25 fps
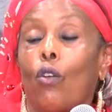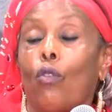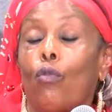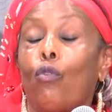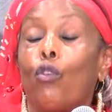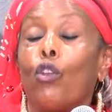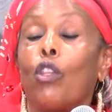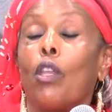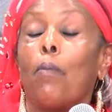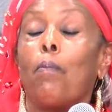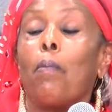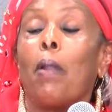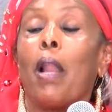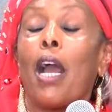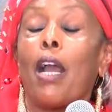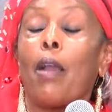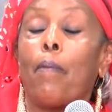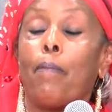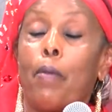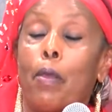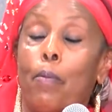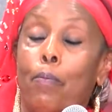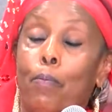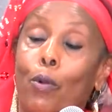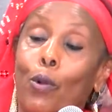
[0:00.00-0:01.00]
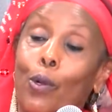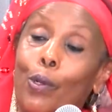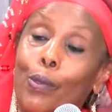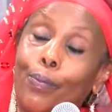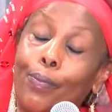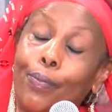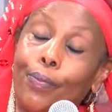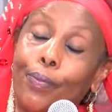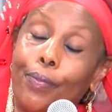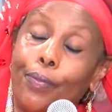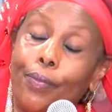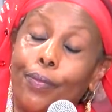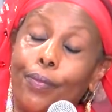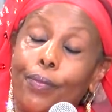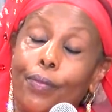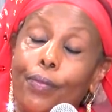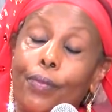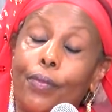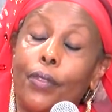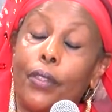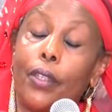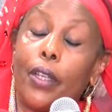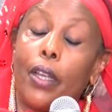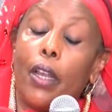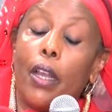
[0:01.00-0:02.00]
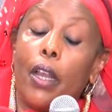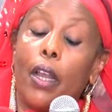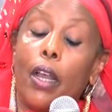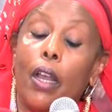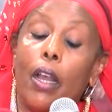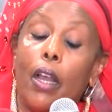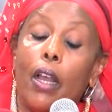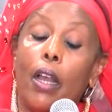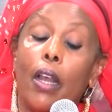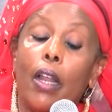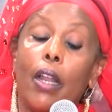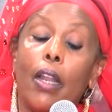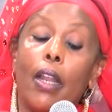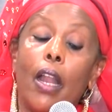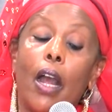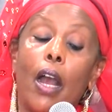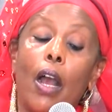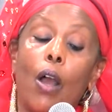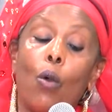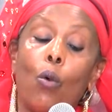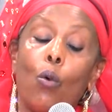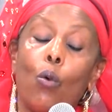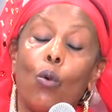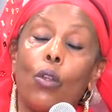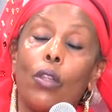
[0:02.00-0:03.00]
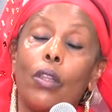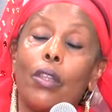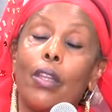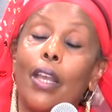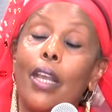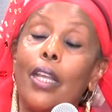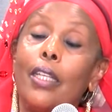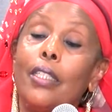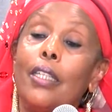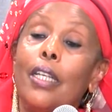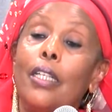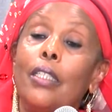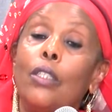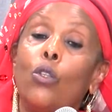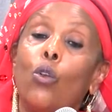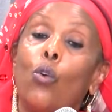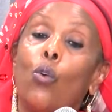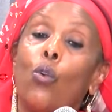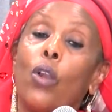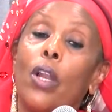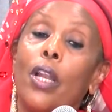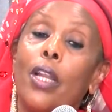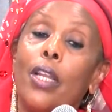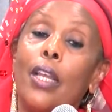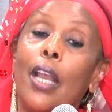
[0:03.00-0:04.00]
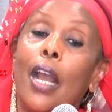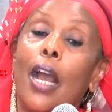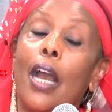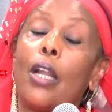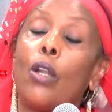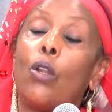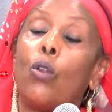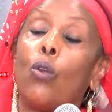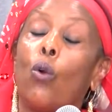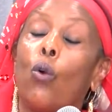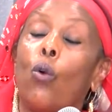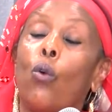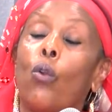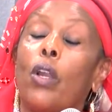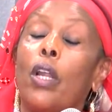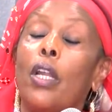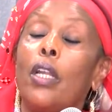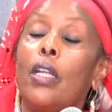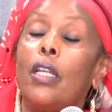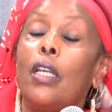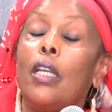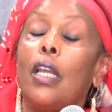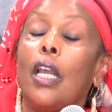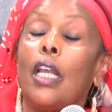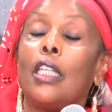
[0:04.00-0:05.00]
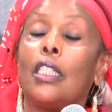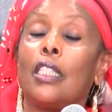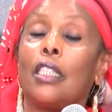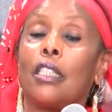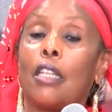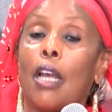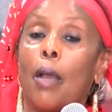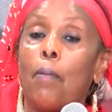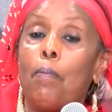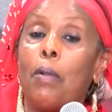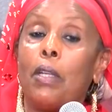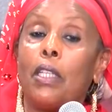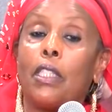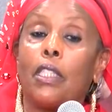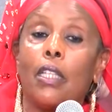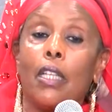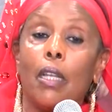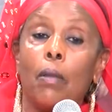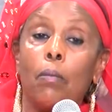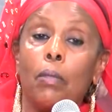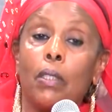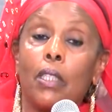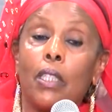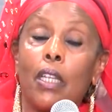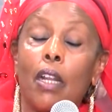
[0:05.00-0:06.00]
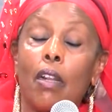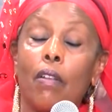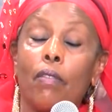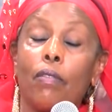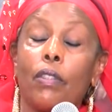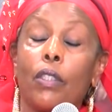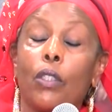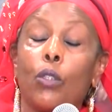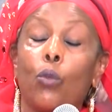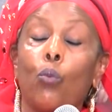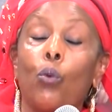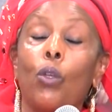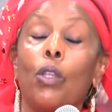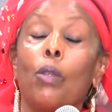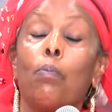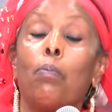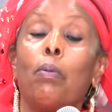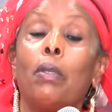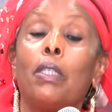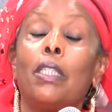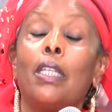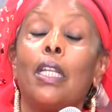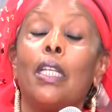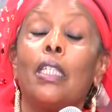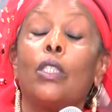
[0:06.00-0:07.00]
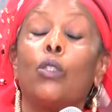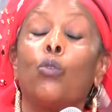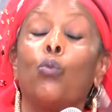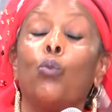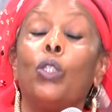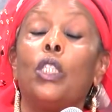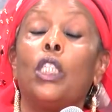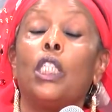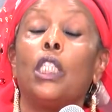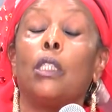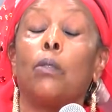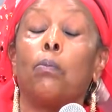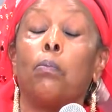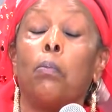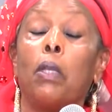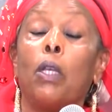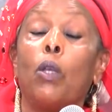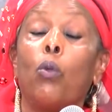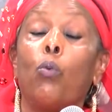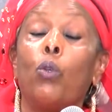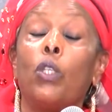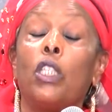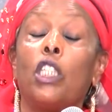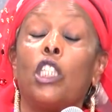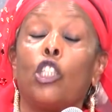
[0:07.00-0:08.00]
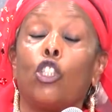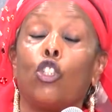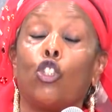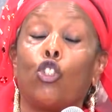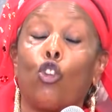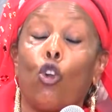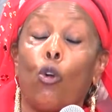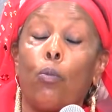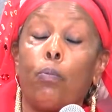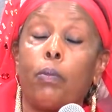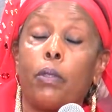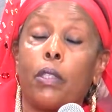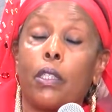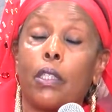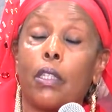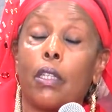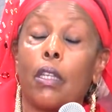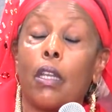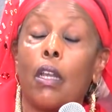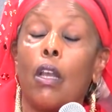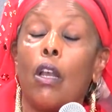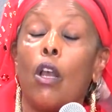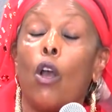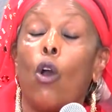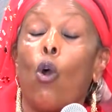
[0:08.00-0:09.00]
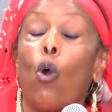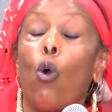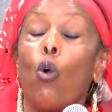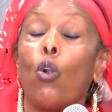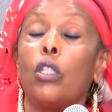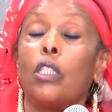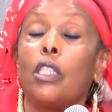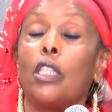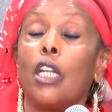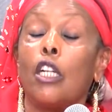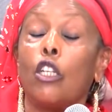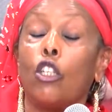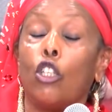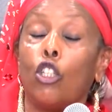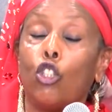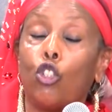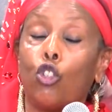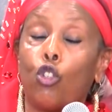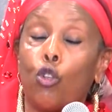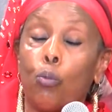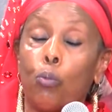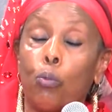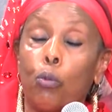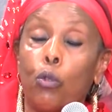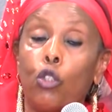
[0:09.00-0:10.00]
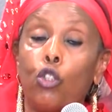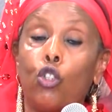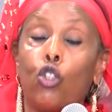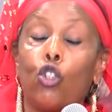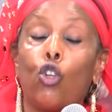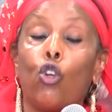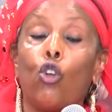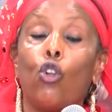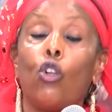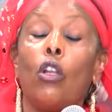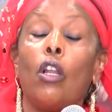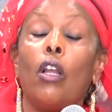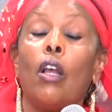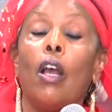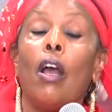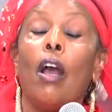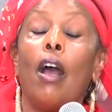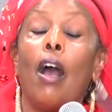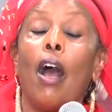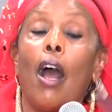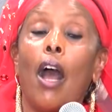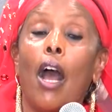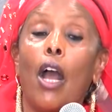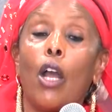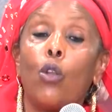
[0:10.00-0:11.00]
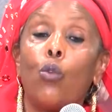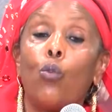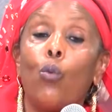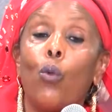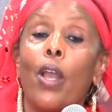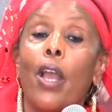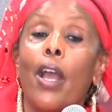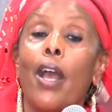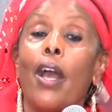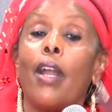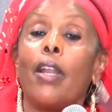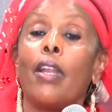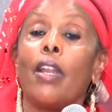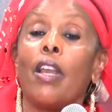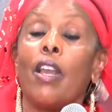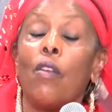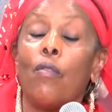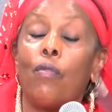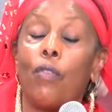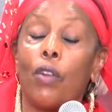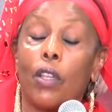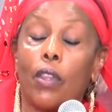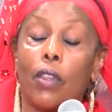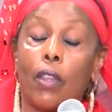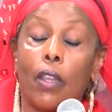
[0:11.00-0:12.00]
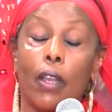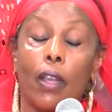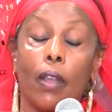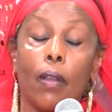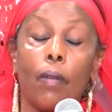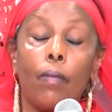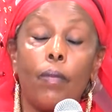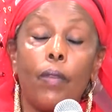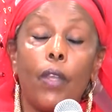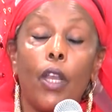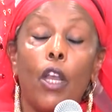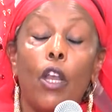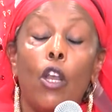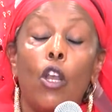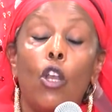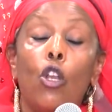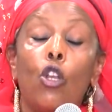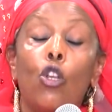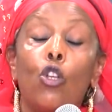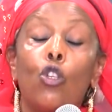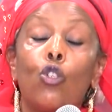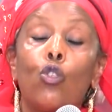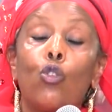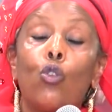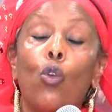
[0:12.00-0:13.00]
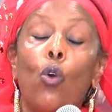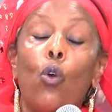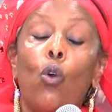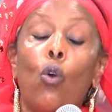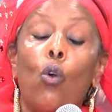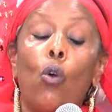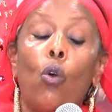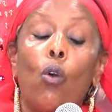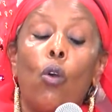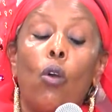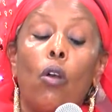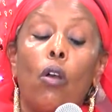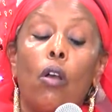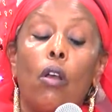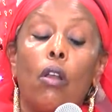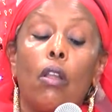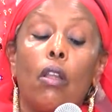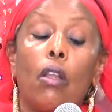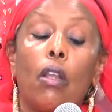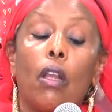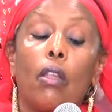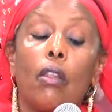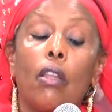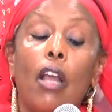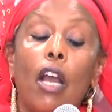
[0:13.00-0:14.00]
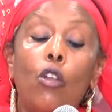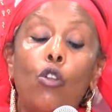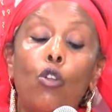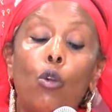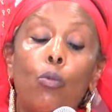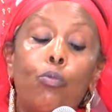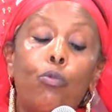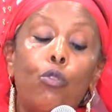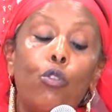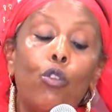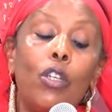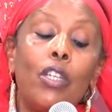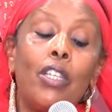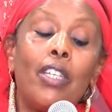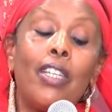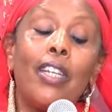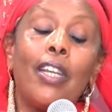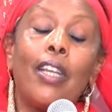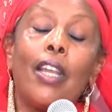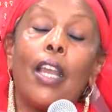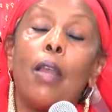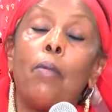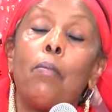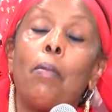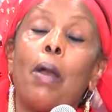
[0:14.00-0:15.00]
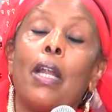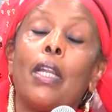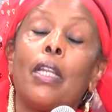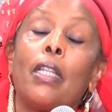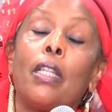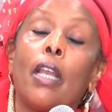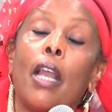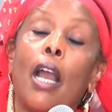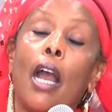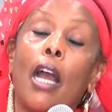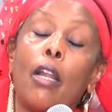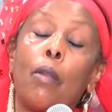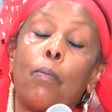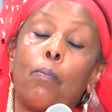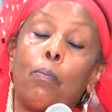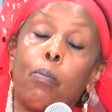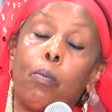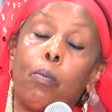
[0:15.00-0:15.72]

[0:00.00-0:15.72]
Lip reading: for the black people. Now, the Asians had already established themselves with business which is big, which is shops, wholesale distribution, hardware, and everything. So that opportunity came, and they had